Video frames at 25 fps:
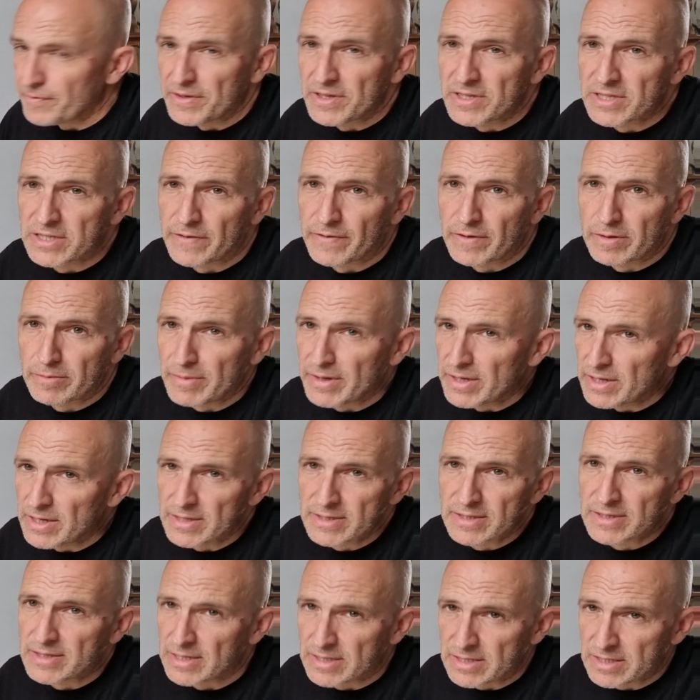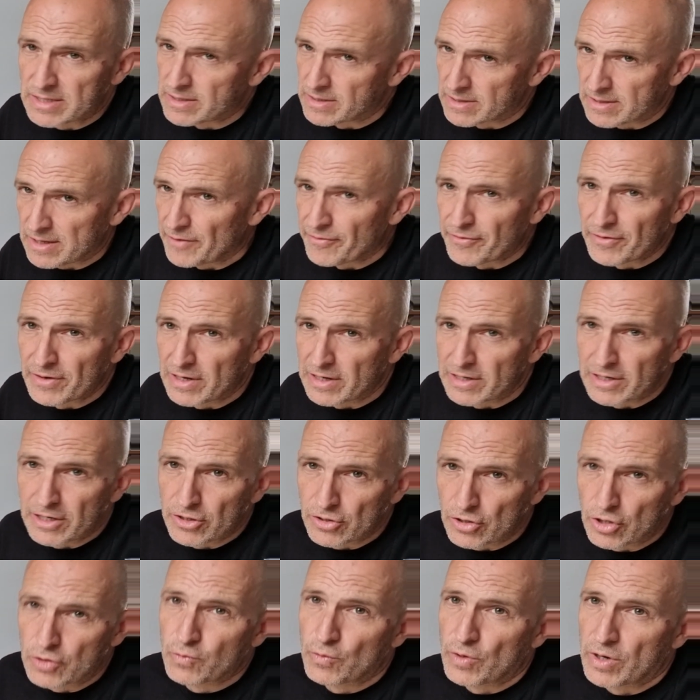57 meters, that's
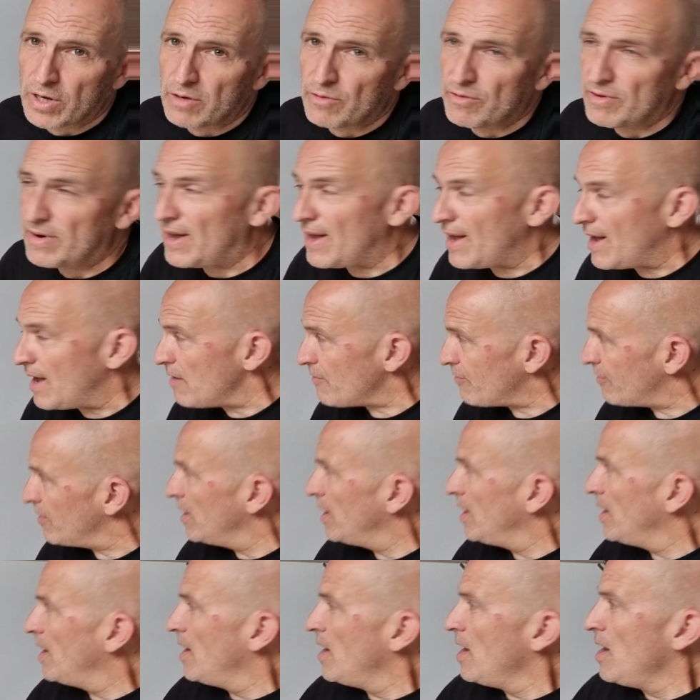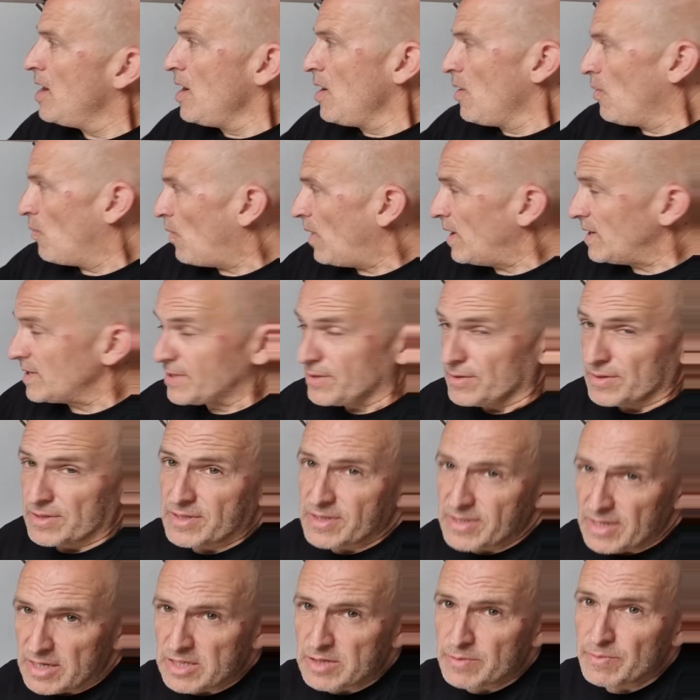definitely not what I want to have. Whilst on
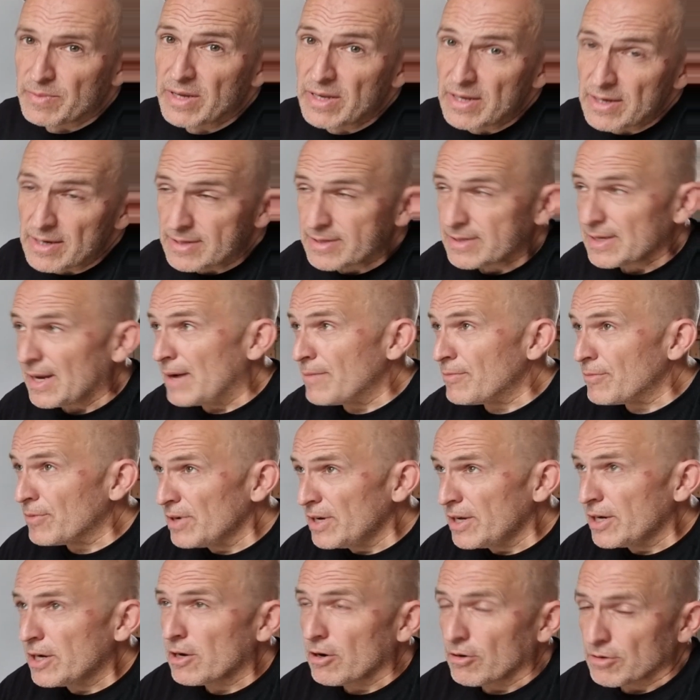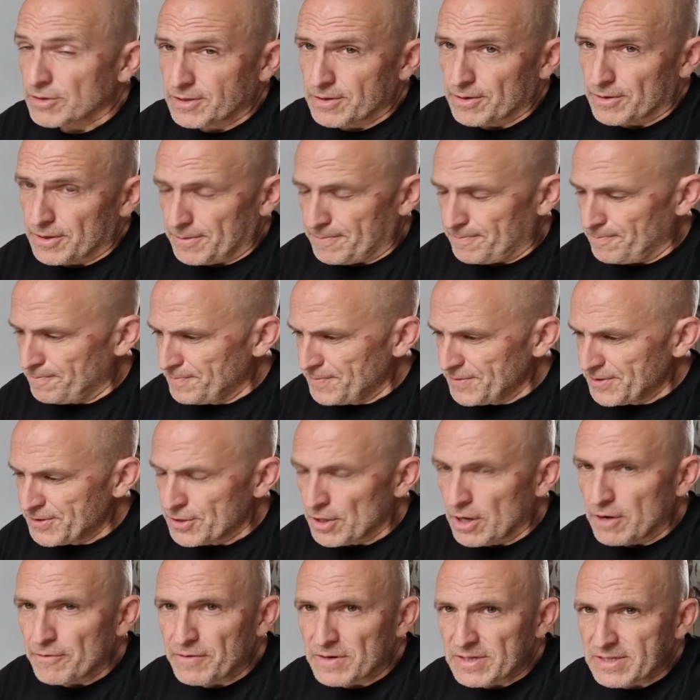6 meters, I'm really close to the
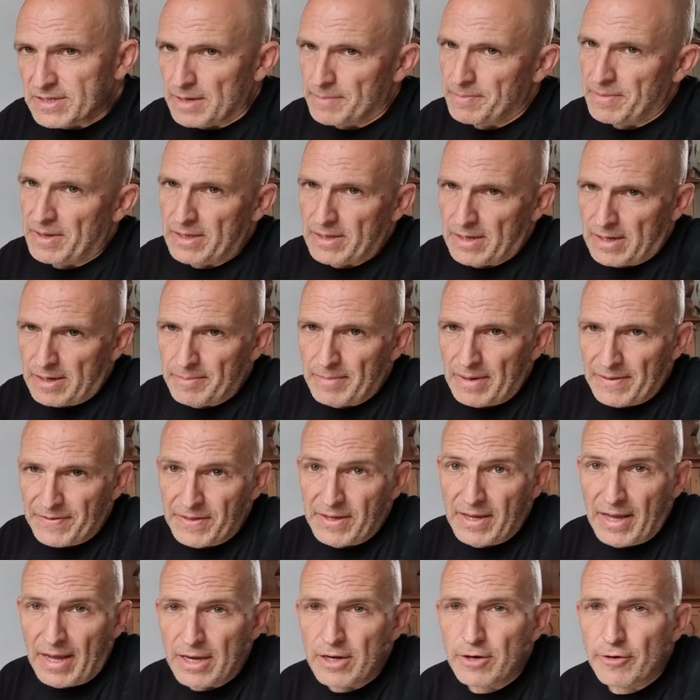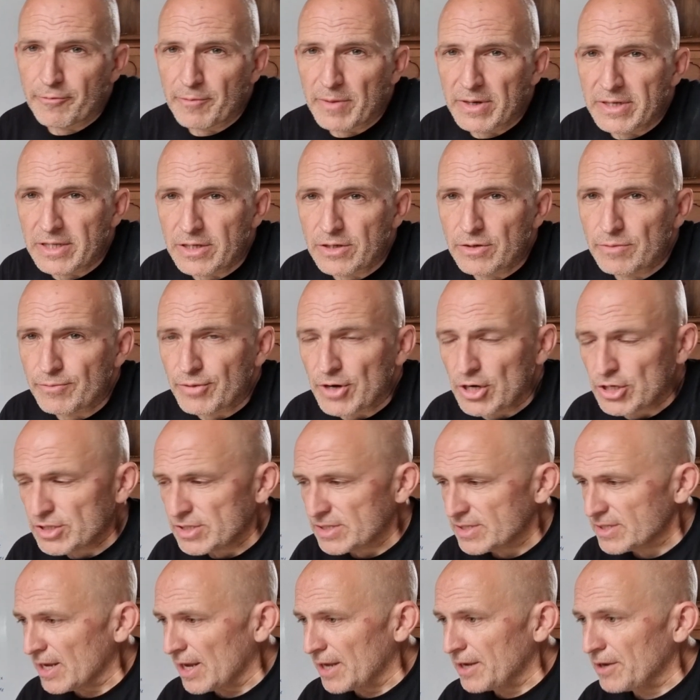surface at the end of my
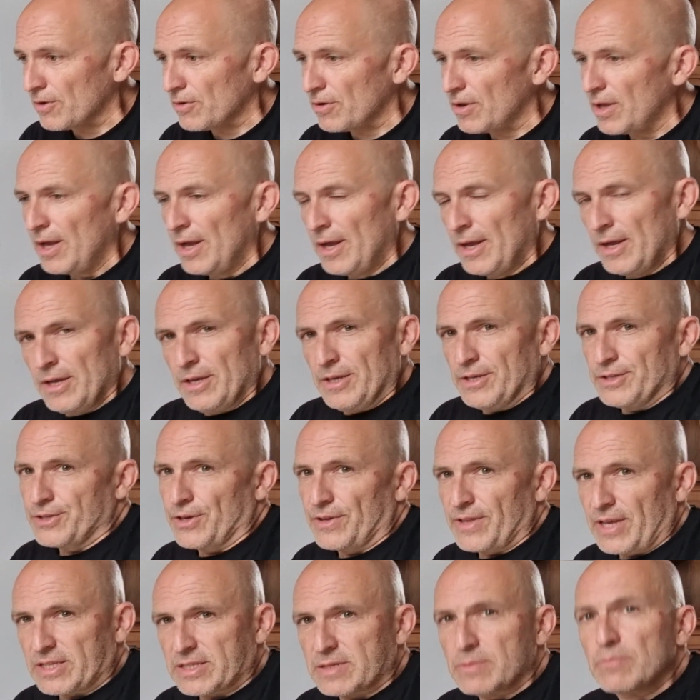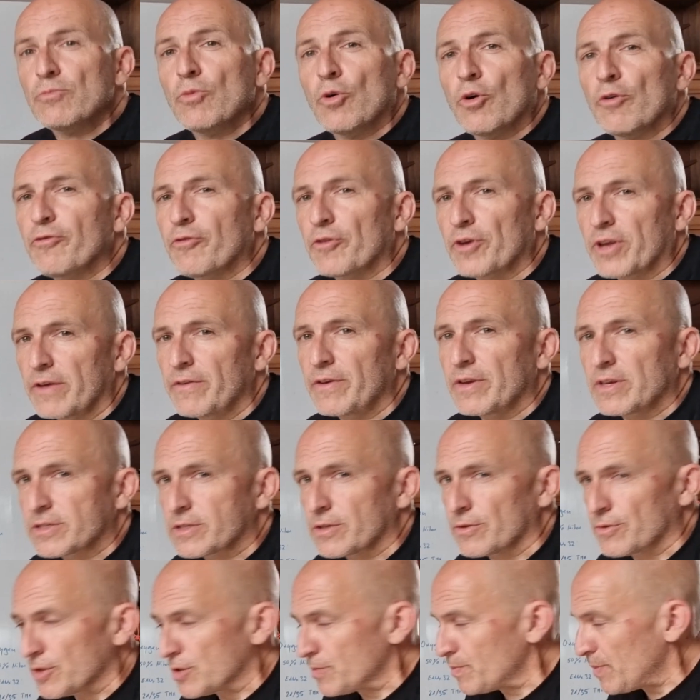decompression schedule. So that's more forgiving,
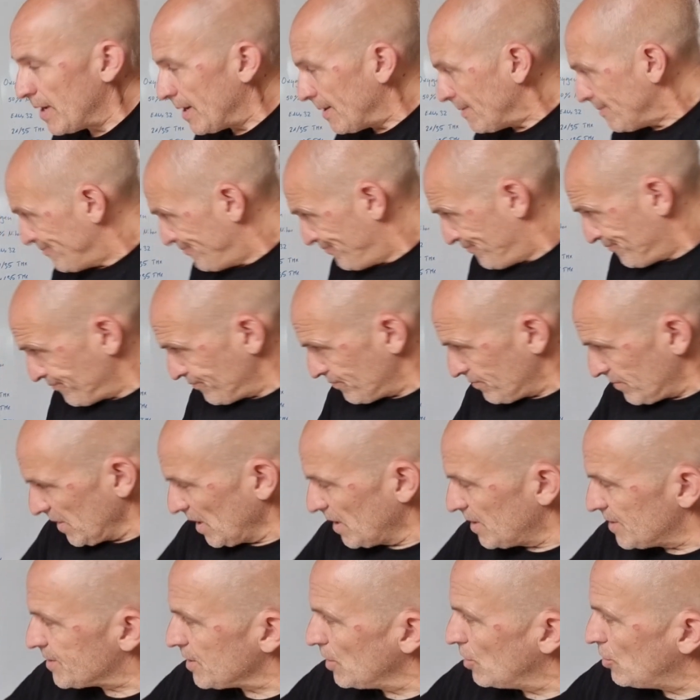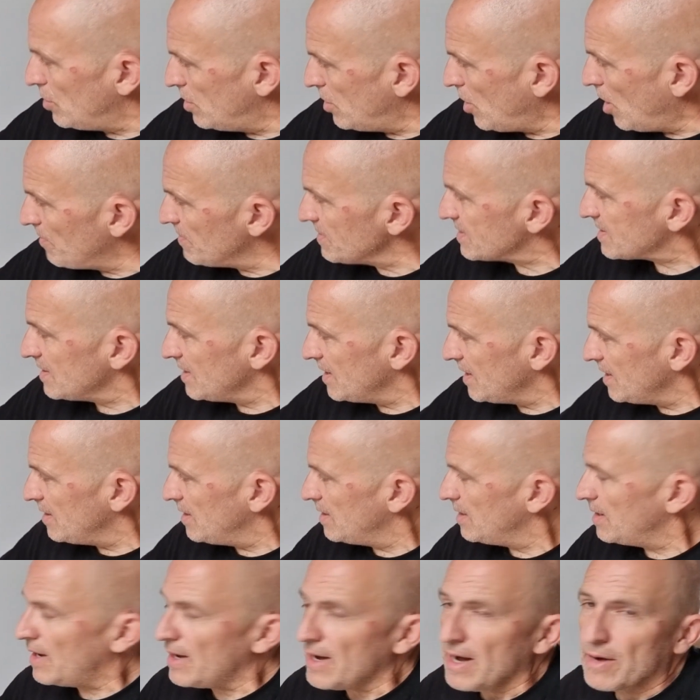so to speak. So
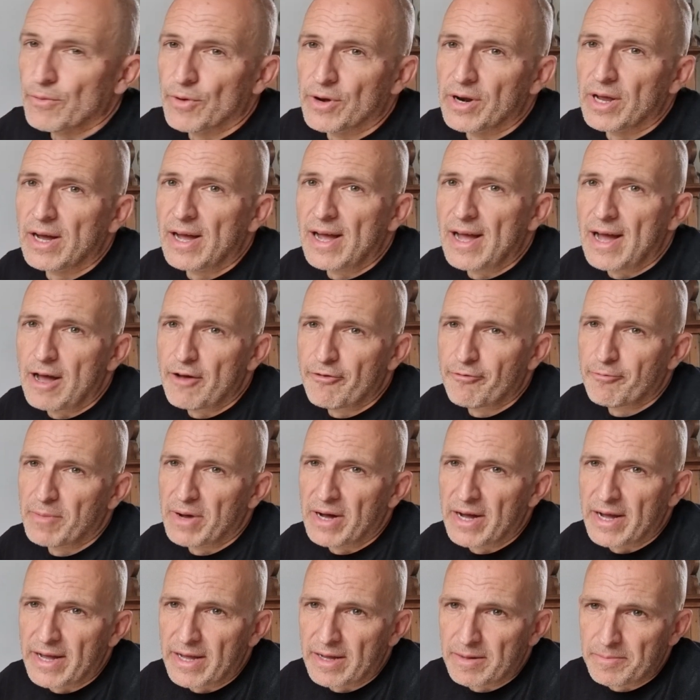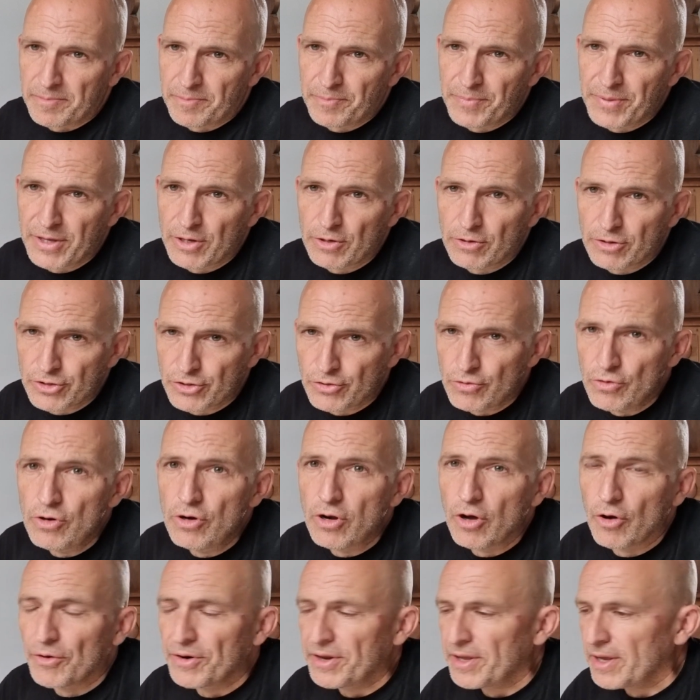obviously I want to have my
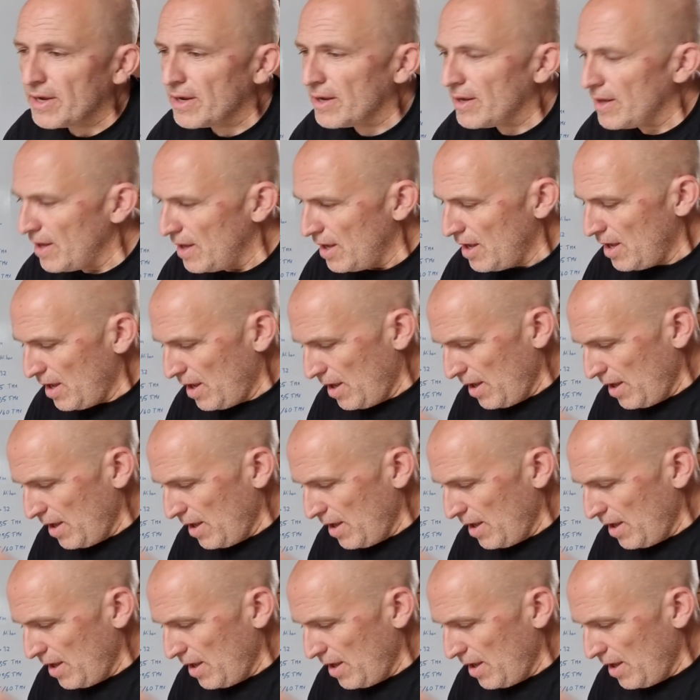PO2 loading